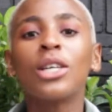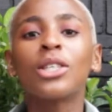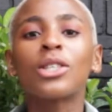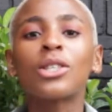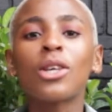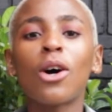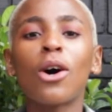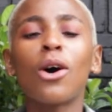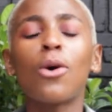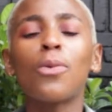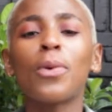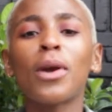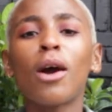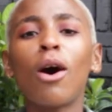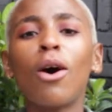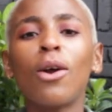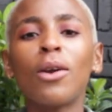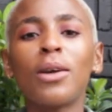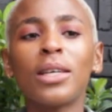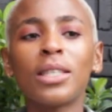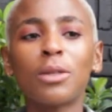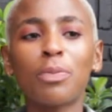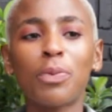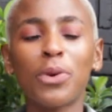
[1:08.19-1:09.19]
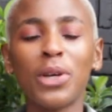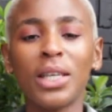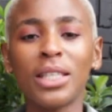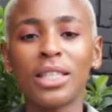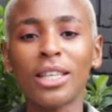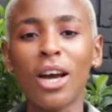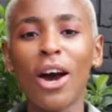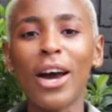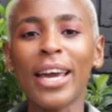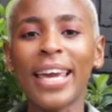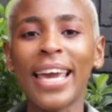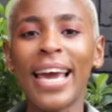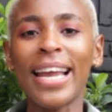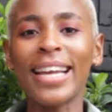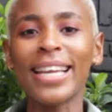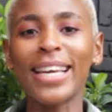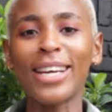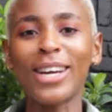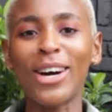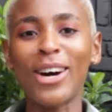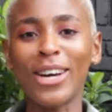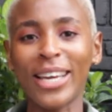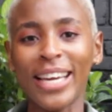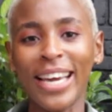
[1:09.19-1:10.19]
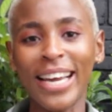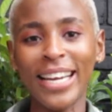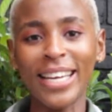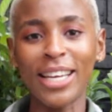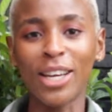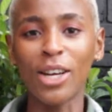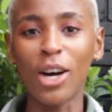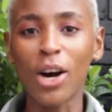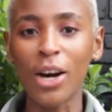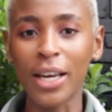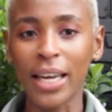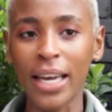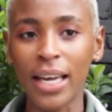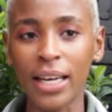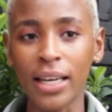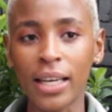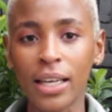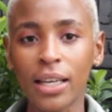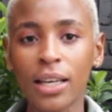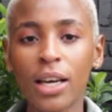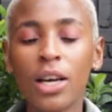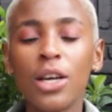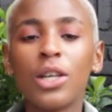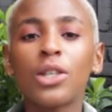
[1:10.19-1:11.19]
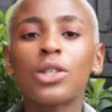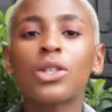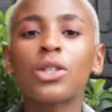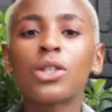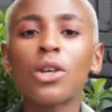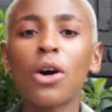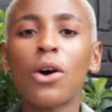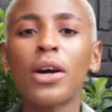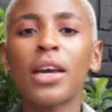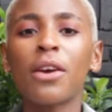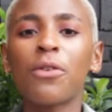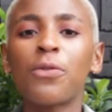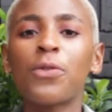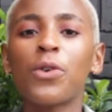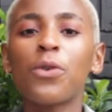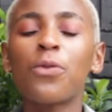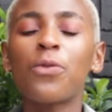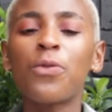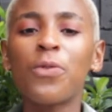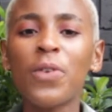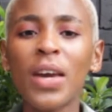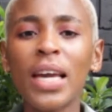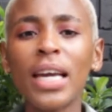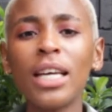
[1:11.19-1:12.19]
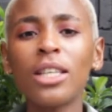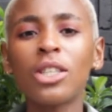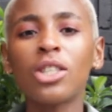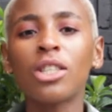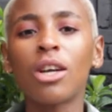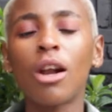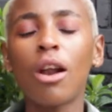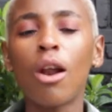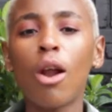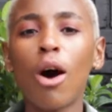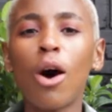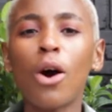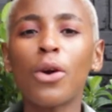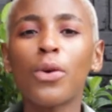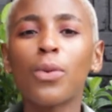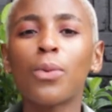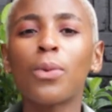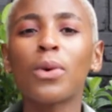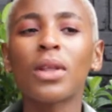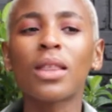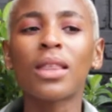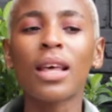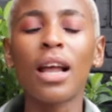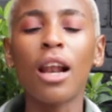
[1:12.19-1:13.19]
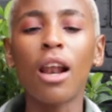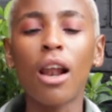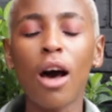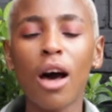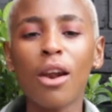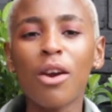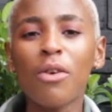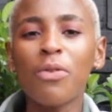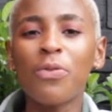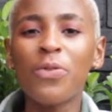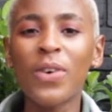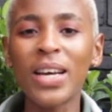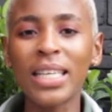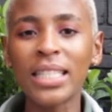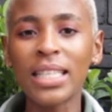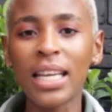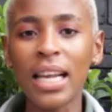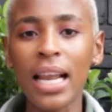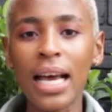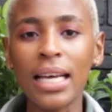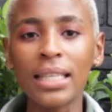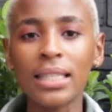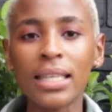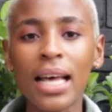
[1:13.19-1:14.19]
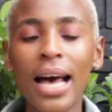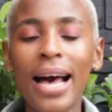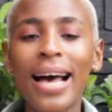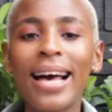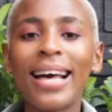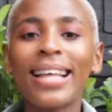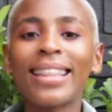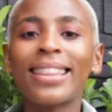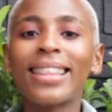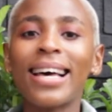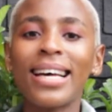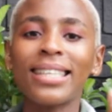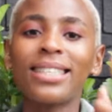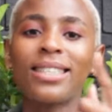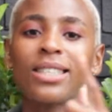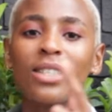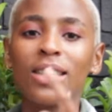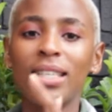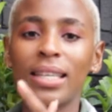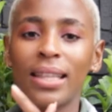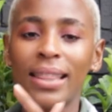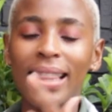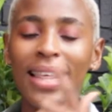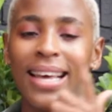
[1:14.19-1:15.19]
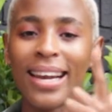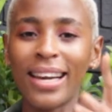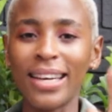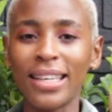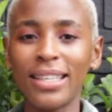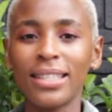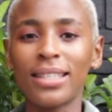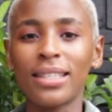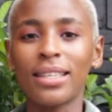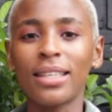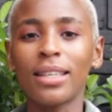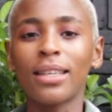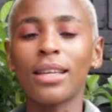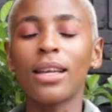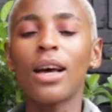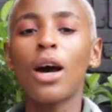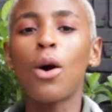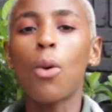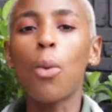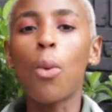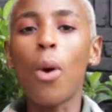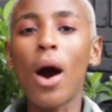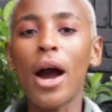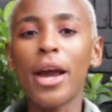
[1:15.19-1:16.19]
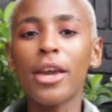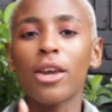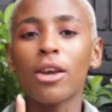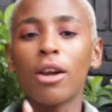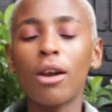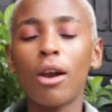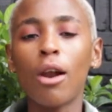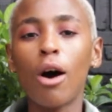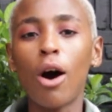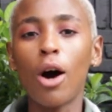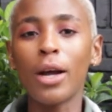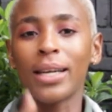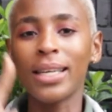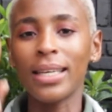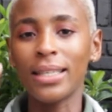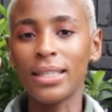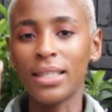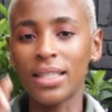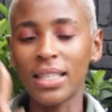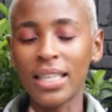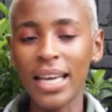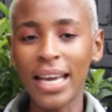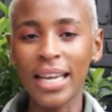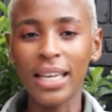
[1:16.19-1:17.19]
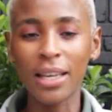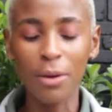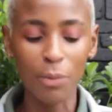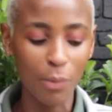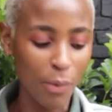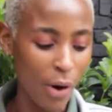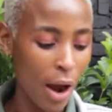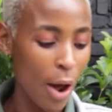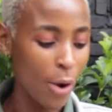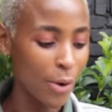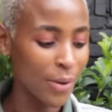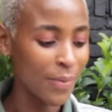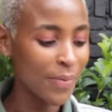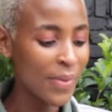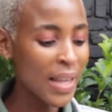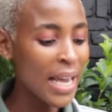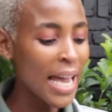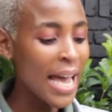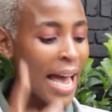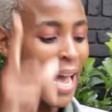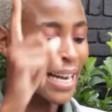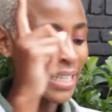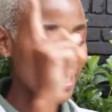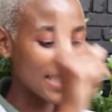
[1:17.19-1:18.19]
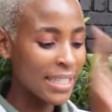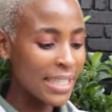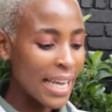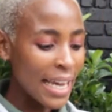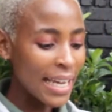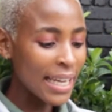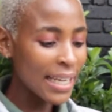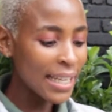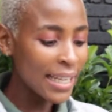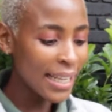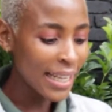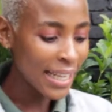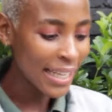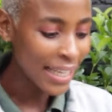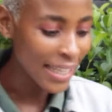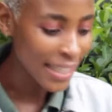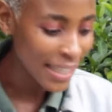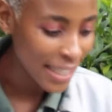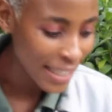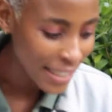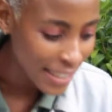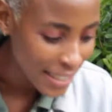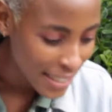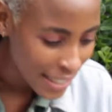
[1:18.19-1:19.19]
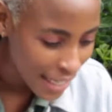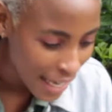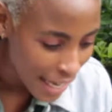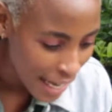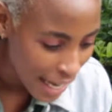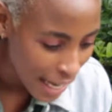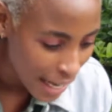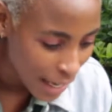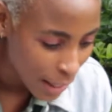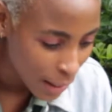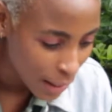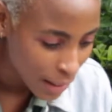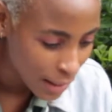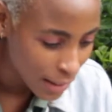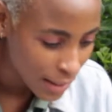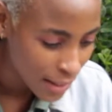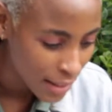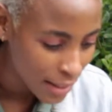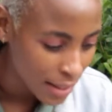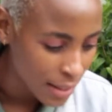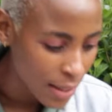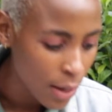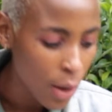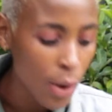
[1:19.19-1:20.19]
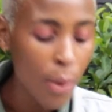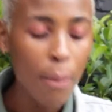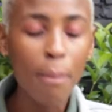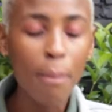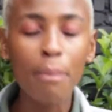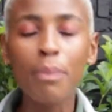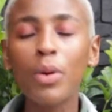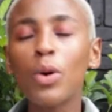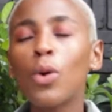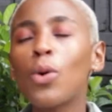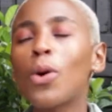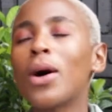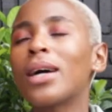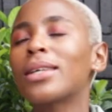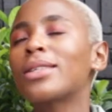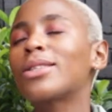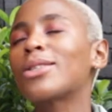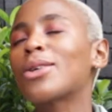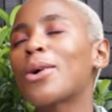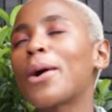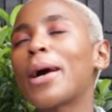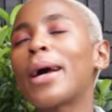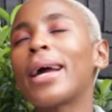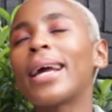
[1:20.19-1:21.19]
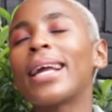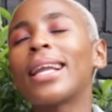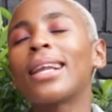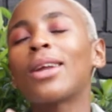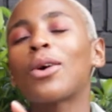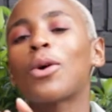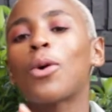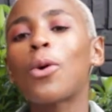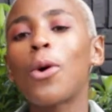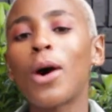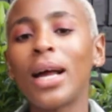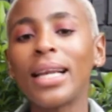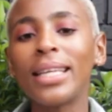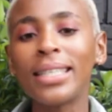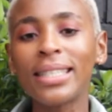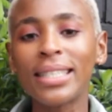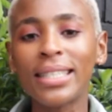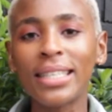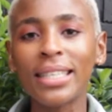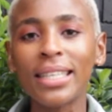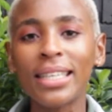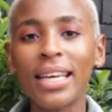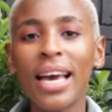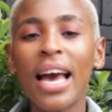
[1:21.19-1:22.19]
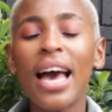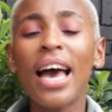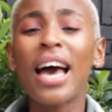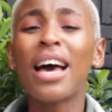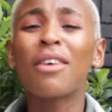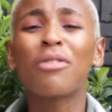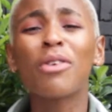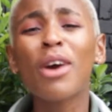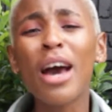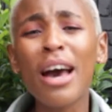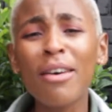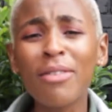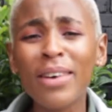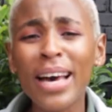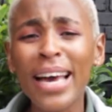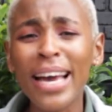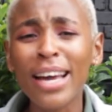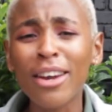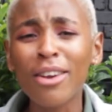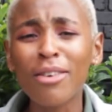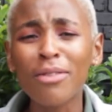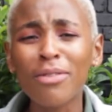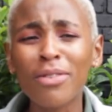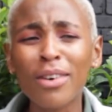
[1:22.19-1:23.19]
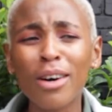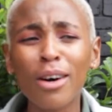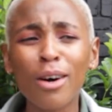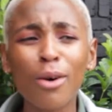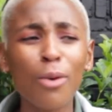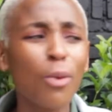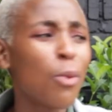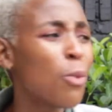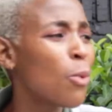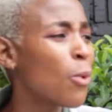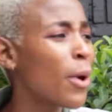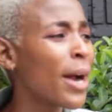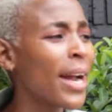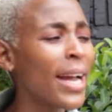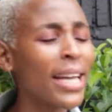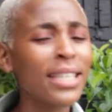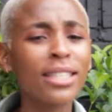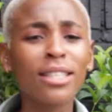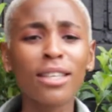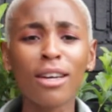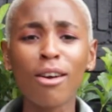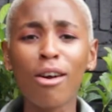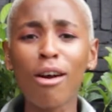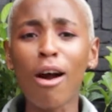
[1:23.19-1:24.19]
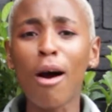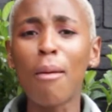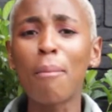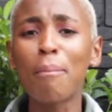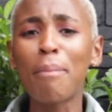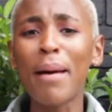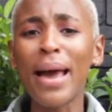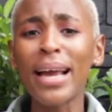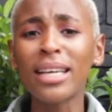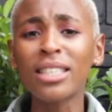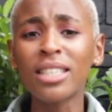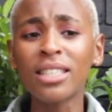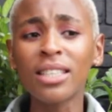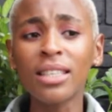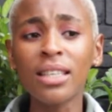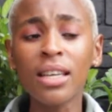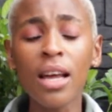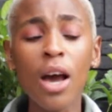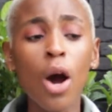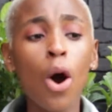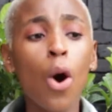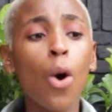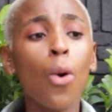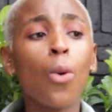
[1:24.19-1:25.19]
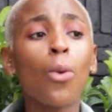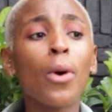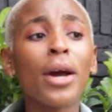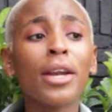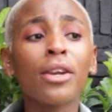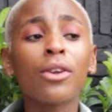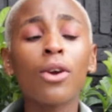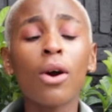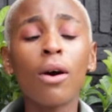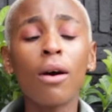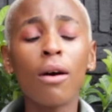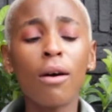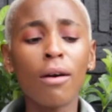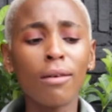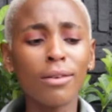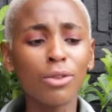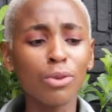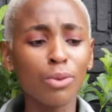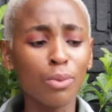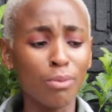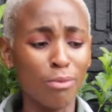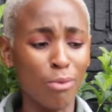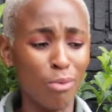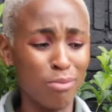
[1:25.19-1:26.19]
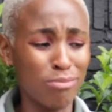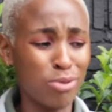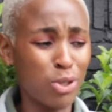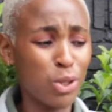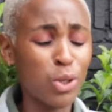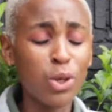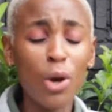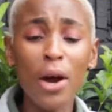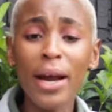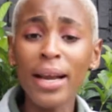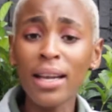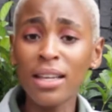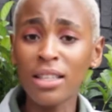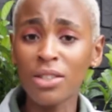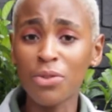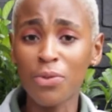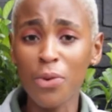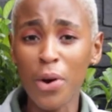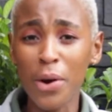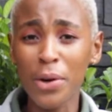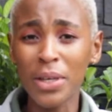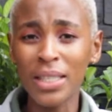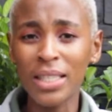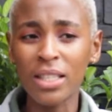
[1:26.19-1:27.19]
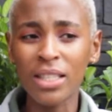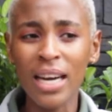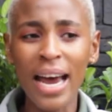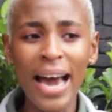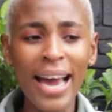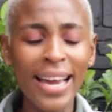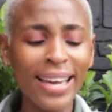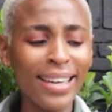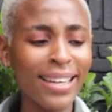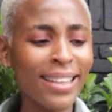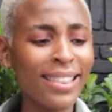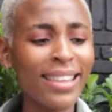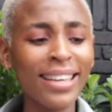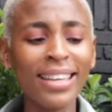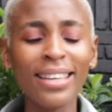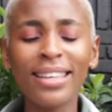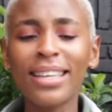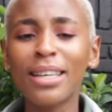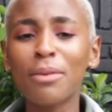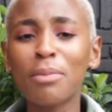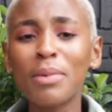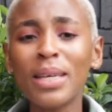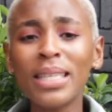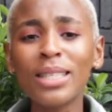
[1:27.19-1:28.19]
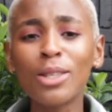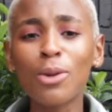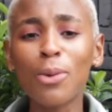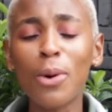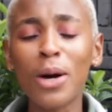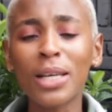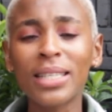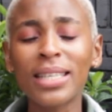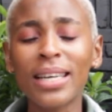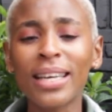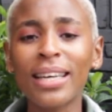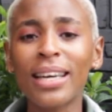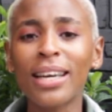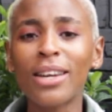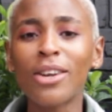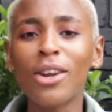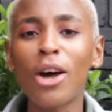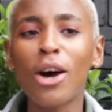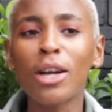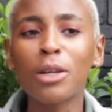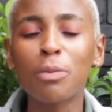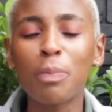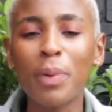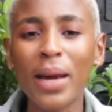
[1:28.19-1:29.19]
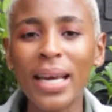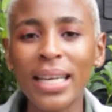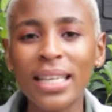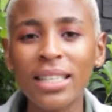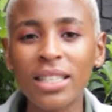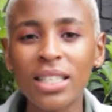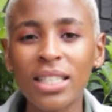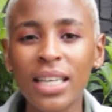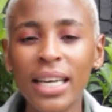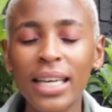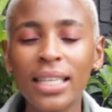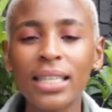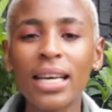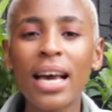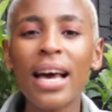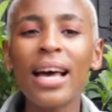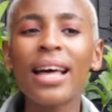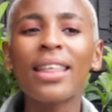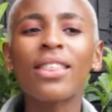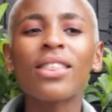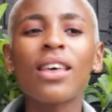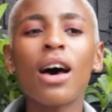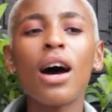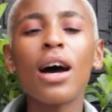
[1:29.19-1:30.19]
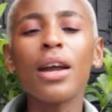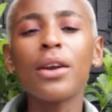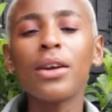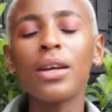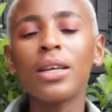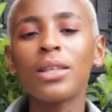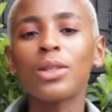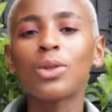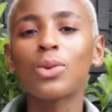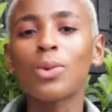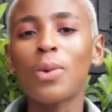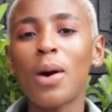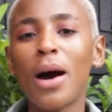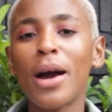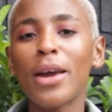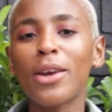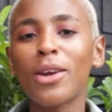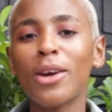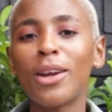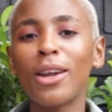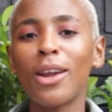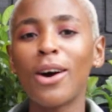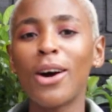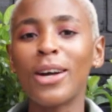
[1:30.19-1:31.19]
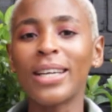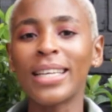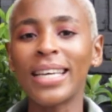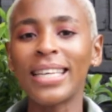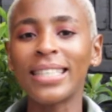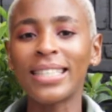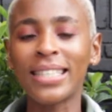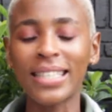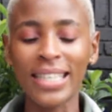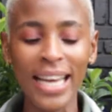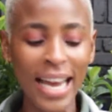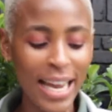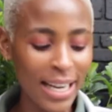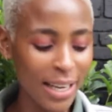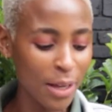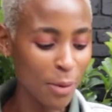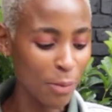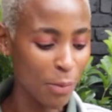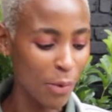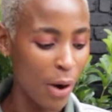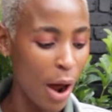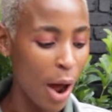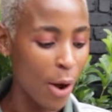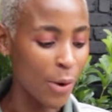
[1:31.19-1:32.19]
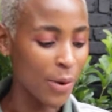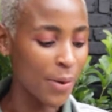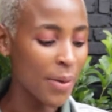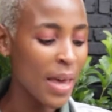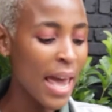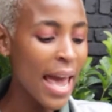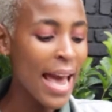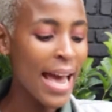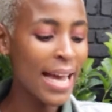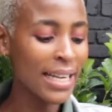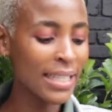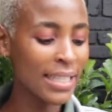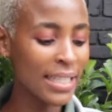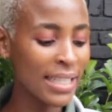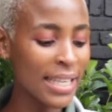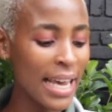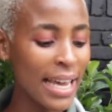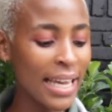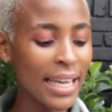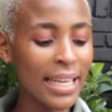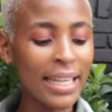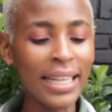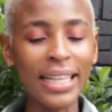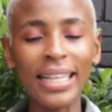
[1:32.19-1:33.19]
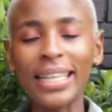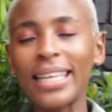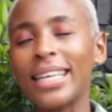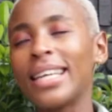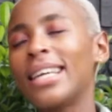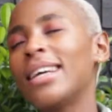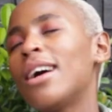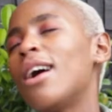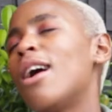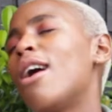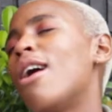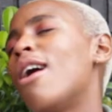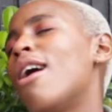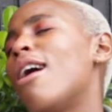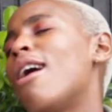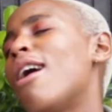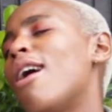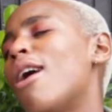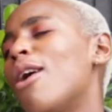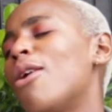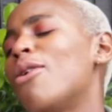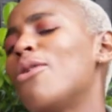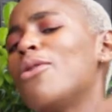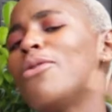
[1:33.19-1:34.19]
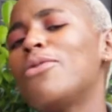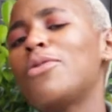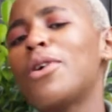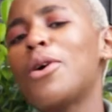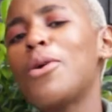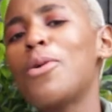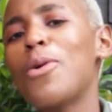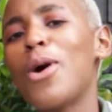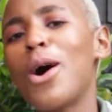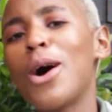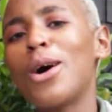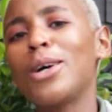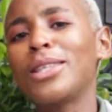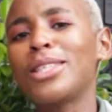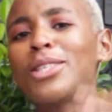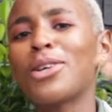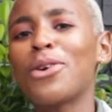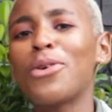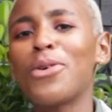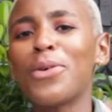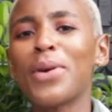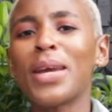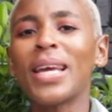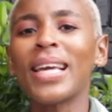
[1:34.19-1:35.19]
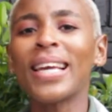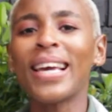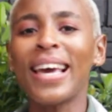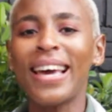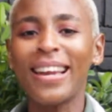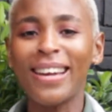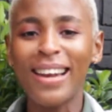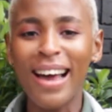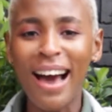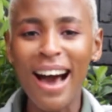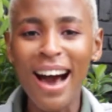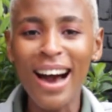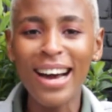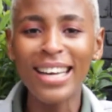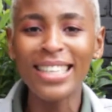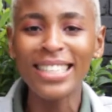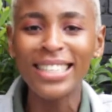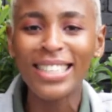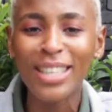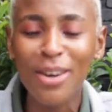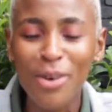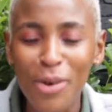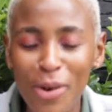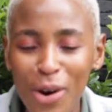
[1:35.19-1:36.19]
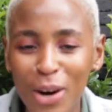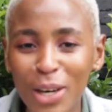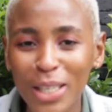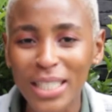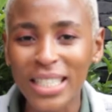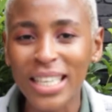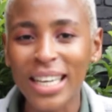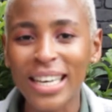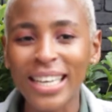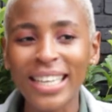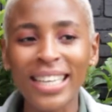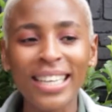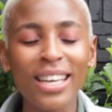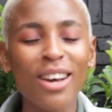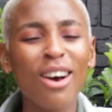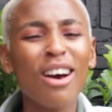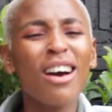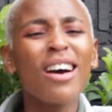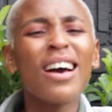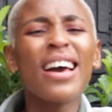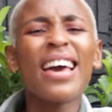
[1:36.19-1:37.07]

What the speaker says: So we always preach organic, organic, organic. So if you feed your lawn with a lot of fertilizer, that's the reason why your lawn is turning brown. And secondly, they say it's poor soil quality. Have you ever heard of a word compaction? When your soil is very dry, then it means water cannot penetrate. That is why your lawn is turning brown. And secondly, overwatering and underwatering.